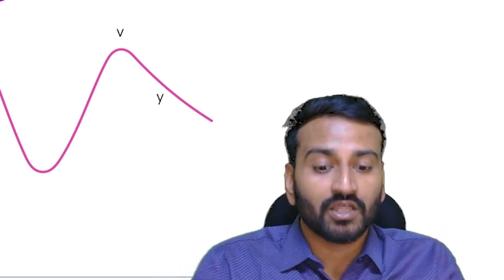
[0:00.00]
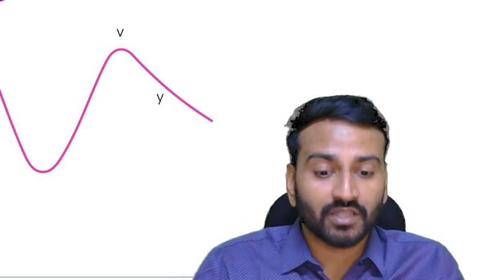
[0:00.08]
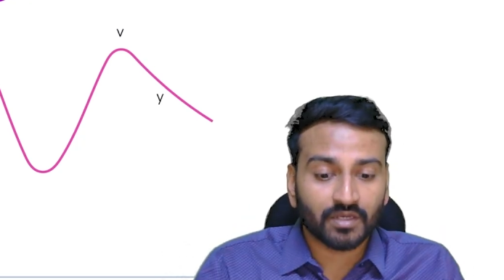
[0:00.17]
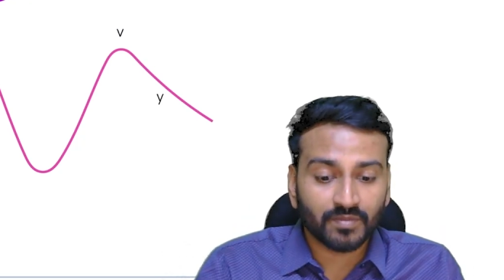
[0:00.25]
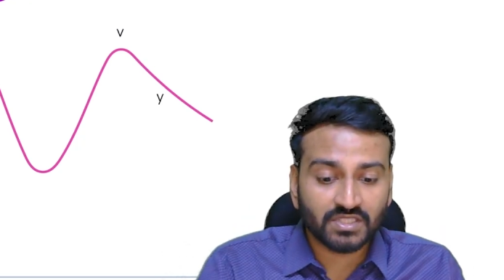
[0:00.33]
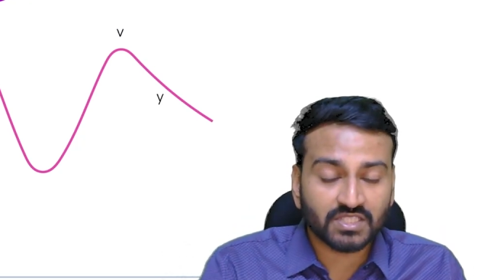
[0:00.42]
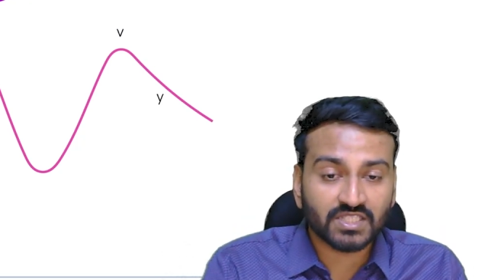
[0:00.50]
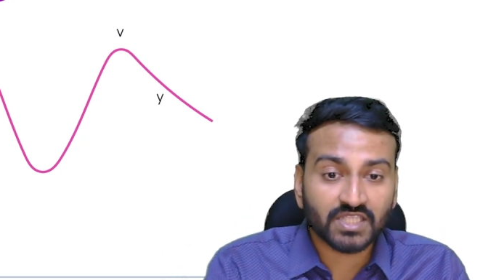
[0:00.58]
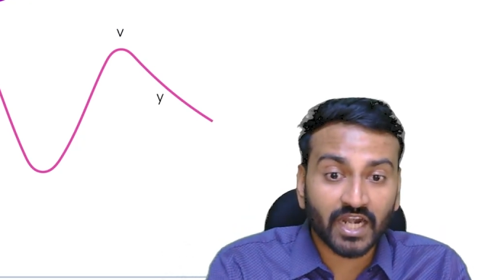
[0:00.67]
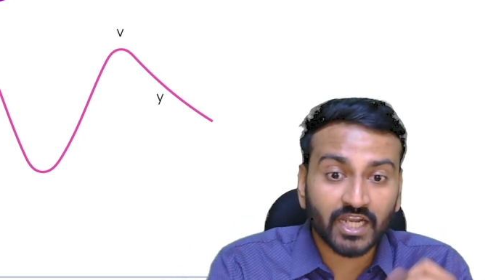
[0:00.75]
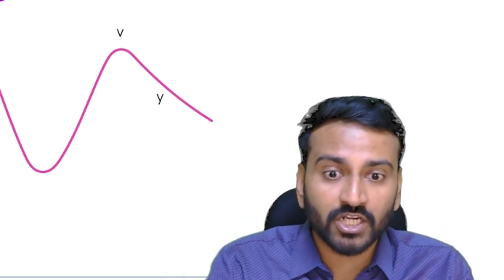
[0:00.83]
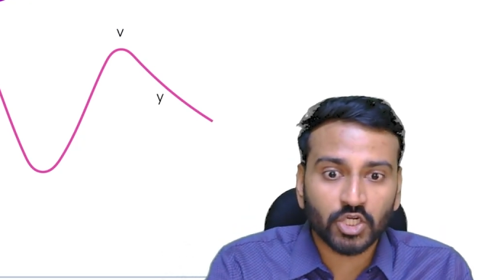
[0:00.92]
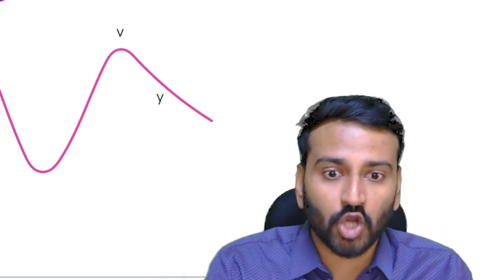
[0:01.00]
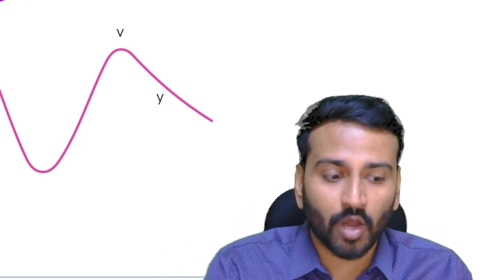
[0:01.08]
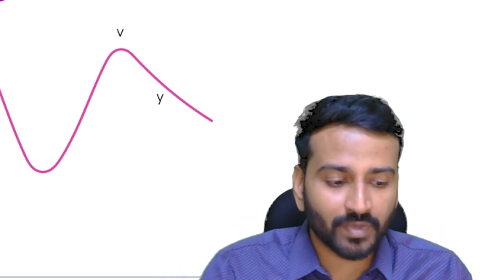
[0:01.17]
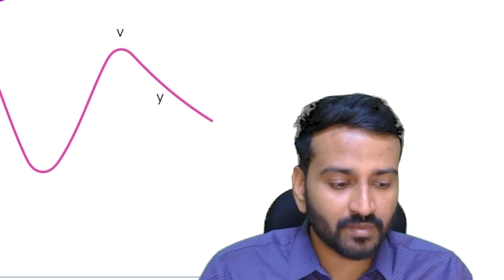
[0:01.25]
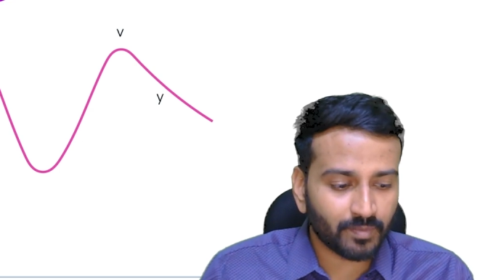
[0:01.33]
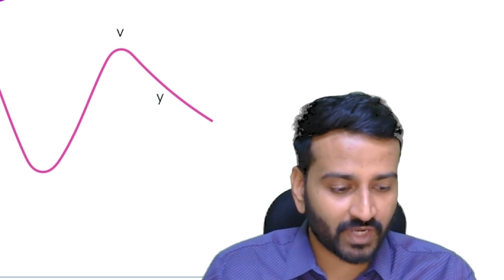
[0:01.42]
That means sudden
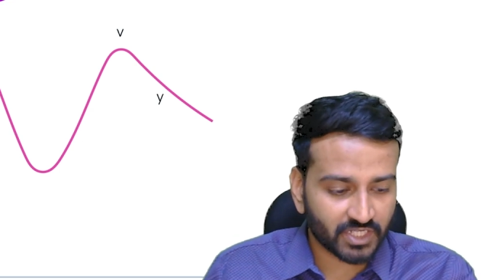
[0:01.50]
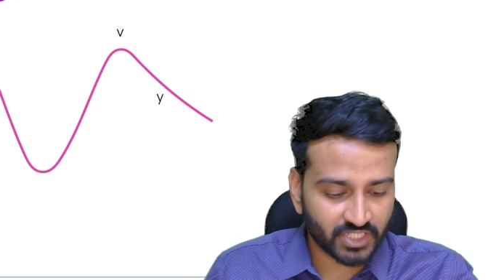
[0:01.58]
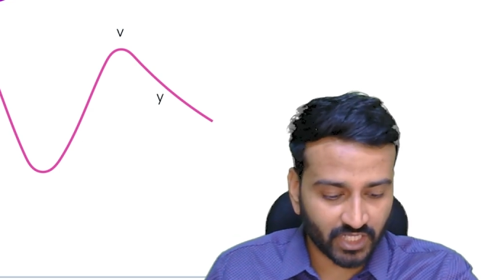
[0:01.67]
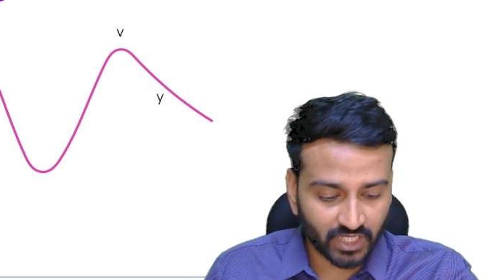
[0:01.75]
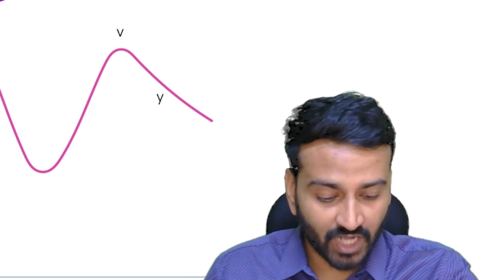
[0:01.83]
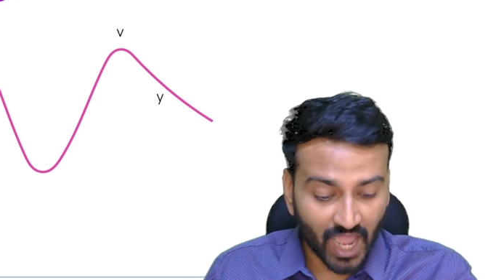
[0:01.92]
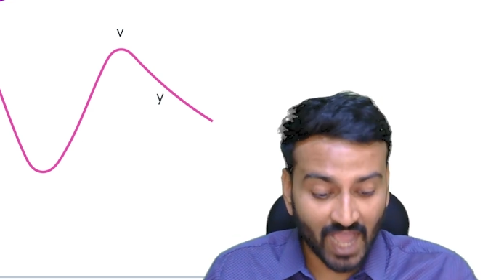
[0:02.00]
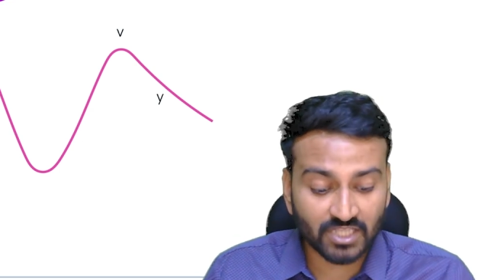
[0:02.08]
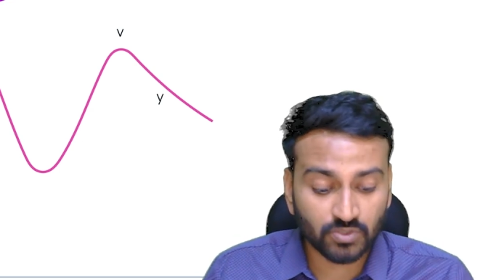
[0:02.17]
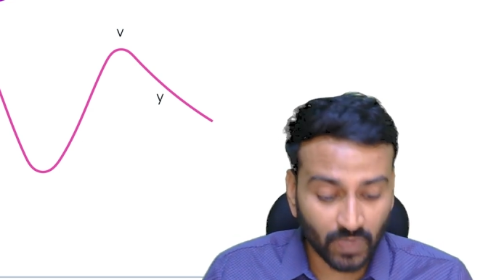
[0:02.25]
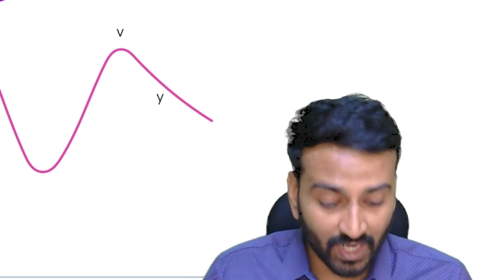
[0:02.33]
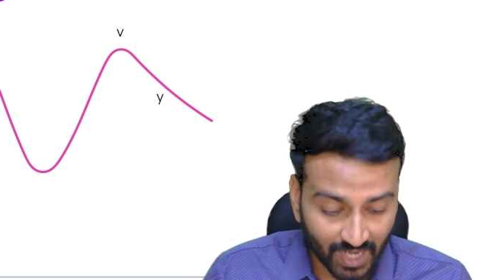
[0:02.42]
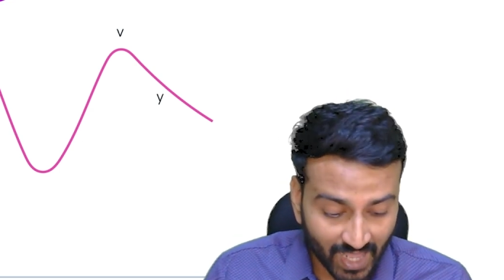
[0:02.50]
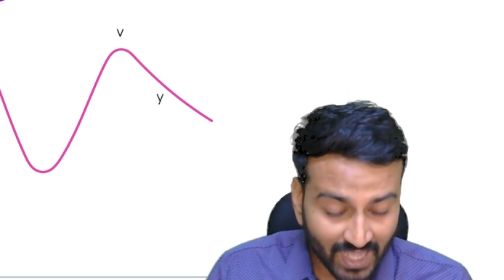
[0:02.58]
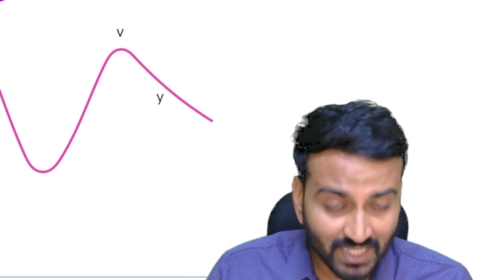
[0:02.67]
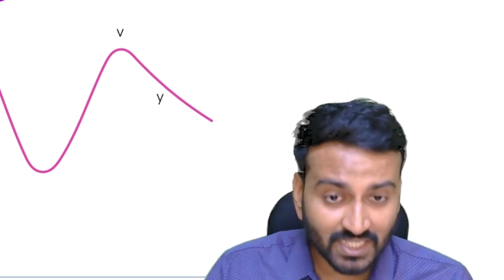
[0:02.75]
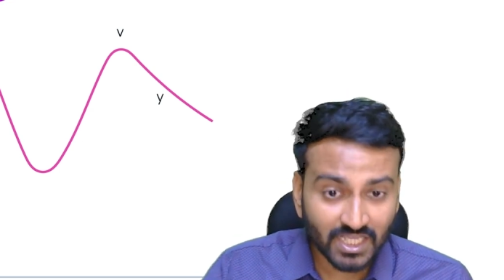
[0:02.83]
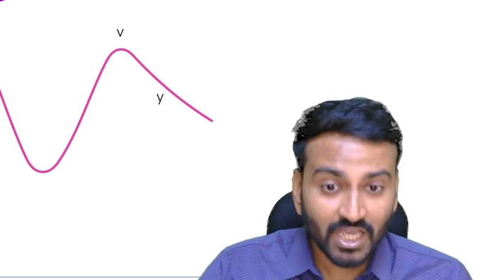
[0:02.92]
drop in pressure, as well
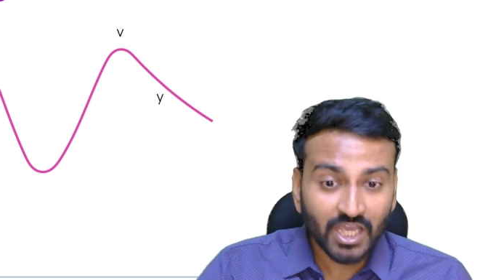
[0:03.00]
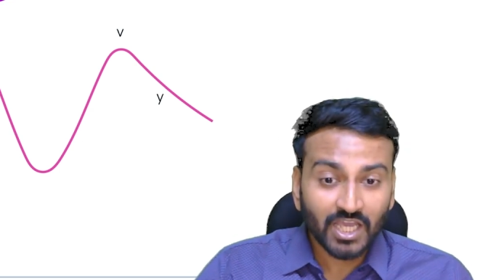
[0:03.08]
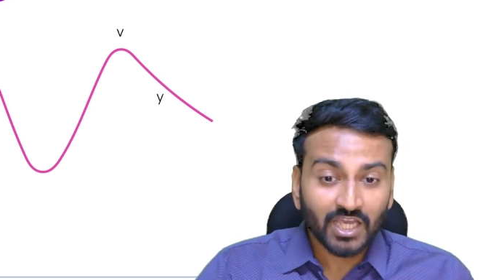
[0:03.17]
as